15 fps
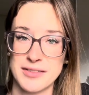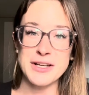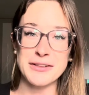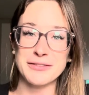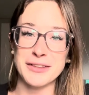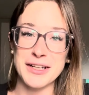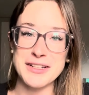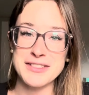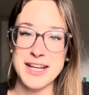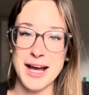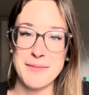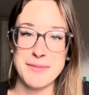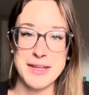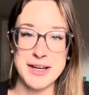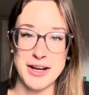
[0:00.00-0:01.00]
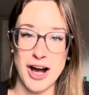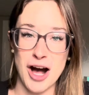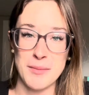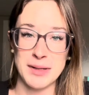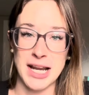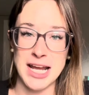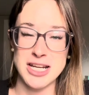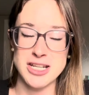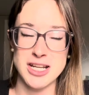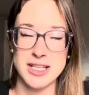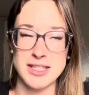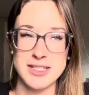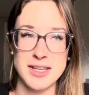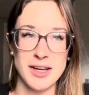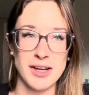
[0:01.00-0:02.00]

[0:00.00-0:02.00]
So first up, the accommodations.